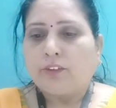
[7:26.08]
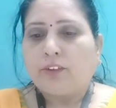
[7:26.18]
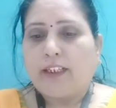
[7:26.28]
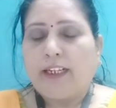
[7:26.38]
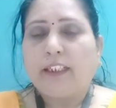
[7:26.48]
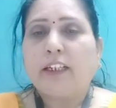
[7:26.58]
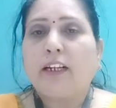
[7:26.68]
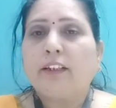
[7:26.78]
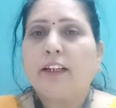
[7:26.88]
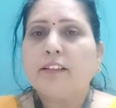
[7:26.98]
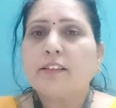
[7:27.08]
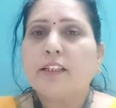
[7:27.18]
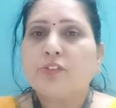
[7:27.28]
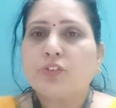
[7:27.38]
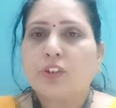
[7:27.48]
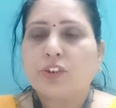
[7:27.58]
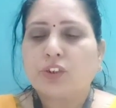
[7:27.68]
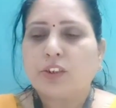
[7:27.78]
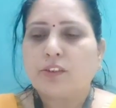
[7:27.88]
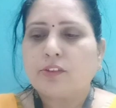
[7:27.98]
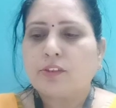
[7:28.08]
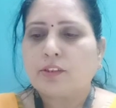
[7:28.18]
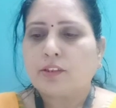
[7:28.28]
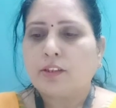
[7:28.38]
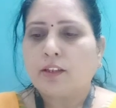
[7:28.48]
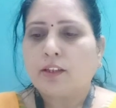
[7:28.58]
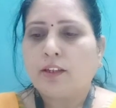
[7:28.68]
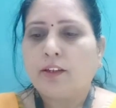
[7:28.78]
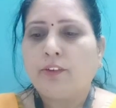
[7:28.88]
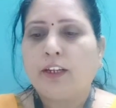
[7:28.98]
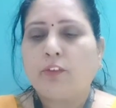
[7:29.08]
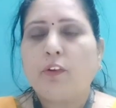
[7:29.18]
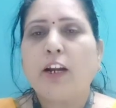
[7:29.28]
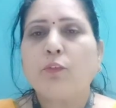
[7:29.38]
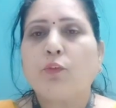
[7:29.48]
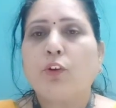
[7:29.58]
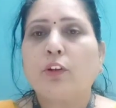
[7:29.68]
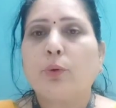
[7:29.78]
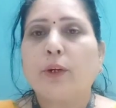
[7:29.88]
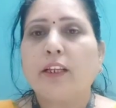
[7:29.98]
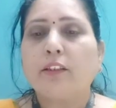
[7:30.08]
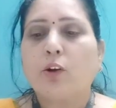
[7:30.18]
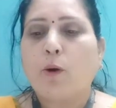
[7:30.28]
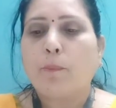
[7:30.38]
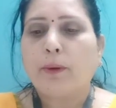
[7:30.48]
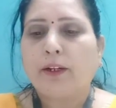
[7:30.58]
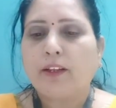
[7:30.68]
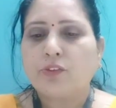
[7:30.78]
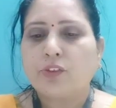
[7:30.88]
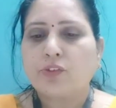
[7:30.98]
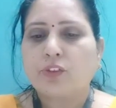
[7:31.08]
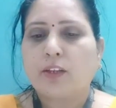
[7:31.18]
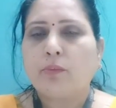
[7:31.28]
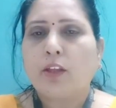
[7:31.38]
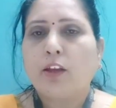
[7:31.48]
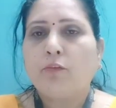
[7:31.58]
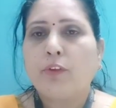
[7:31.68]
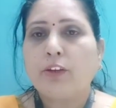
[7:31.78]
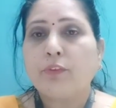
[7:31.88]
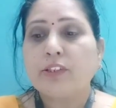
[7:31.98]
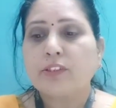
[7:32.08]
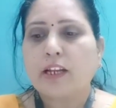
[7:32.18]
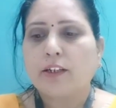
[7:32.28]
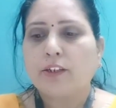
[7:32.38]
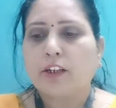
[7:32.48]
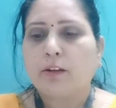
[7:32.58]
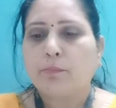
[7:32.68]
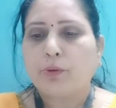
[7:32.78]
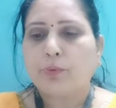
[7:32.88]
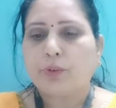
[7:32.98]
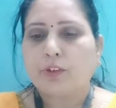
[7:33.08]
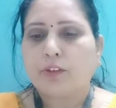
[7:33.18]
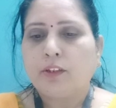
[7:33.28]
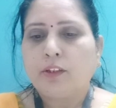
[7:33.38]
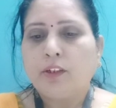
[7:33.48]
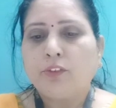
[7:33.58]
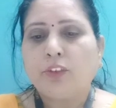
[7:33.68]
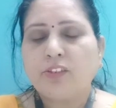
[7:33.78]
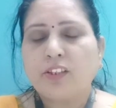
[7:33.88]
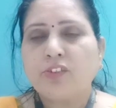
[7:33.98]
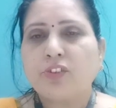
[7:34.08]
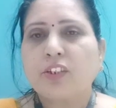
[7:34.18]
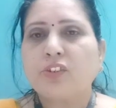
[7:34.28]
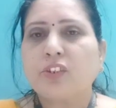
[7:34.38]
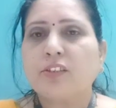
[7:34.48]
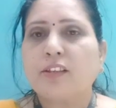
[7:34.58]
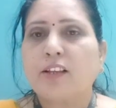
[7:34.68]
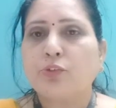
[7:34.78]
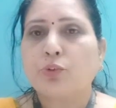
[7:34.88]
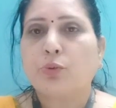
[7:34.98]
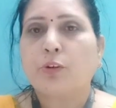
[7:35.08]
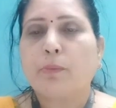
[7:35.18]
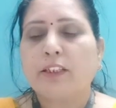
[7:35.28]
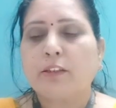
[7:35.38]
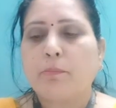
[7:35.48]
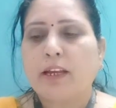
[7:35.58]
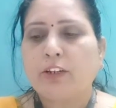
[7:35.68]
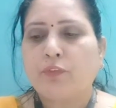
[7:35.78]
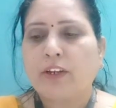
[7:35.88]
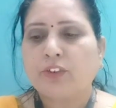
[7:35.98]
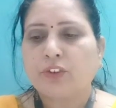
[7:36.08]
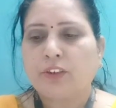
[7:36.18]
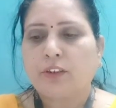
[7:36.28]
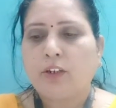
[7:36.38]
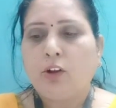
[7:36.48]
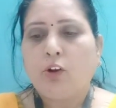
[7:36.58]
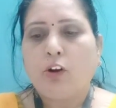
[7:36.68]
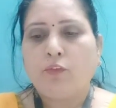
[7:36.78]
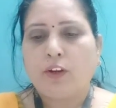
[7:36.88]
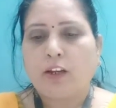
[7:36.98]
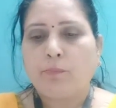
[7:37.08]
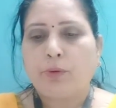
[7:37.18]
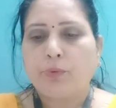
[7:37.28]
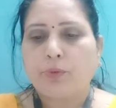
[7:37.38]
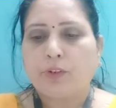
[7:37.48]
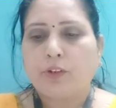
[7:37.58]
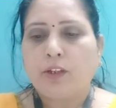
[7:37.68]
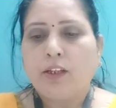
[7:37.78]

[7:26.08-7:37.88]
It contains the instructions required for loading the operating system when we start the computer. These instructions are stored by the manufacturer of a computer.